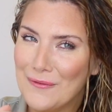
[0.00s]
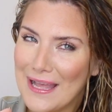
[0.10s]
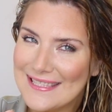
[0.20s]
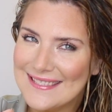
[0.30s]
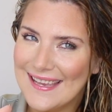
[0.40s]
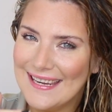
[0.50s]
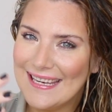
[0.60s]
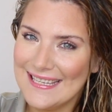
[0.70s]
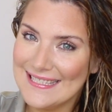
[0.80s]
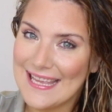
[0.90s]
Now that said,
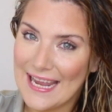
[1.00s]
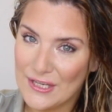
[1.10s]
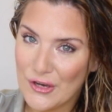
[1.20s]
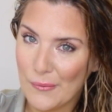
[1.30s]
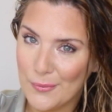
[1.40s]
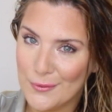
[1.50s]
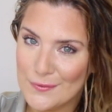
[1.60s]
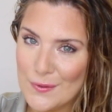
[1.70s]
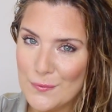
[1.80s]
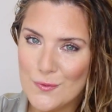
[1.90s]
it is a
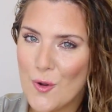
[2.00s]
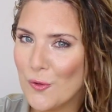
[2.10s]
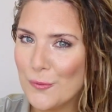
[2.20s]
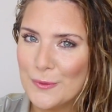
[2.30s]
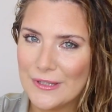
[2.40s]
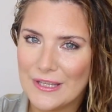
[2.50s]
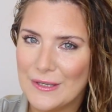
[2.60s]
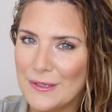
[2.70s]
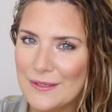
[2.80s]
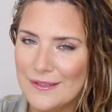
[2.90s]
shampoo, so
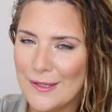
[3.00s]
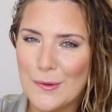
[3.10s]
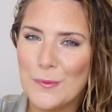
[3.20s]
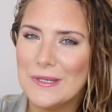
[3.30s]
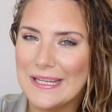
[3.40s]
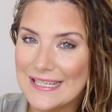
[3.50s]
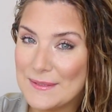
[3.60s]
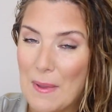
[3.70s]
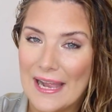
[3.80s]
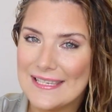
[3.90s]
normally you wouldn't
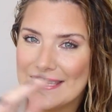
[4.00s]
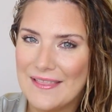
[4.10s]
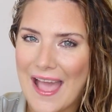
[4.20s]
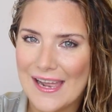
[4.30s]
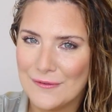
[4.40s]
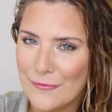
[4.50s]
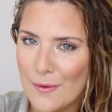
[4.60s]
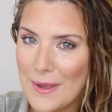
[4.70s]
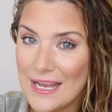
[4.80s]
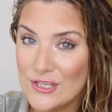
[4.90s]
expect that
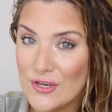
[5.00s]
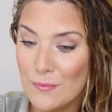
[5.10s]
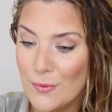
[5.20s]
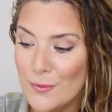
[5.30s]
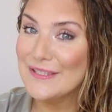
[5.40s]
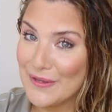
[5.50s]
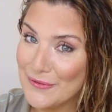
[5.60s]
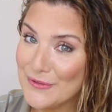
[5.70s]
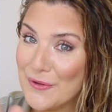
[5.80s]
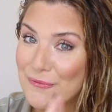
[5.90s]
from a shampoo.
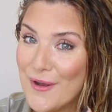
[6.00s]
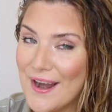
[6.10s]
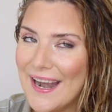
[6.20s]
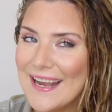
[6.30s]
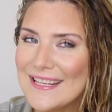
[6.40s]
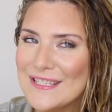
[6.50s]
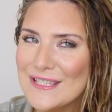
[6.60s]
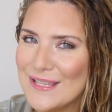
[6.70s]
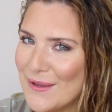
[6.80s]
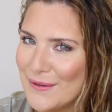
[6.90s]
So far,
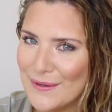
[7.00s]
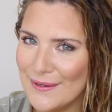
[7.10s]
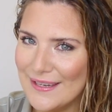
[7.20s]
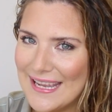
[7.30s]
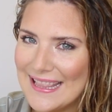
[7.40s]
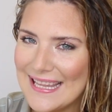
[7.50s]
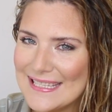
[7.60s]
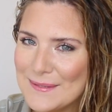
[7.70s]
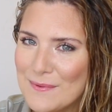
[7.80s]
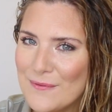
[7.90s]
so good.
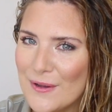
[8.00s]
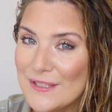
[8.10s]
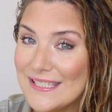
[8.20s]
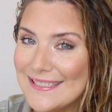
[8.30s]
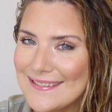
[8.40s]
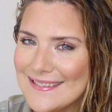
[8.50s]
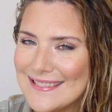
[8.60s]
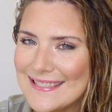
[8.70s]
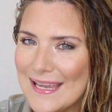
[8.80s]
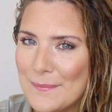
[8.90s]
Let's move on to
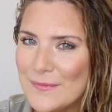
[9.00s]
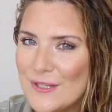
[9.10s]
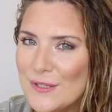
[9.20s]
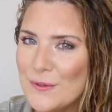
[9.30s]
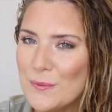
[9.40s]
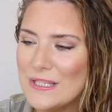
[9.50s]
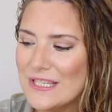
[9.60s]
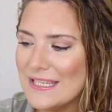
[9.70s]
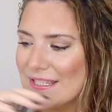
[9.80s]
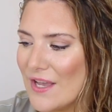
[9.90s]
step two,
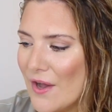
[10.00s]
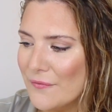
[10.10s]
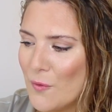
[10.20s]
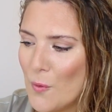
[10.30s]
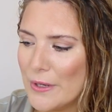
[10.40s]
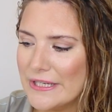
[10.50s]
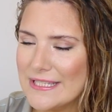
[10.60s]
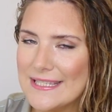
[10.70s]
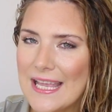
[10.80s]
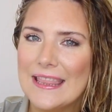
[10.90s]
which is of
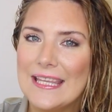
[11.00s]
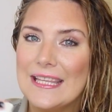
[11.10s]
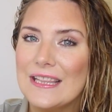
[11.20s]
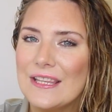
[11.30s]
course the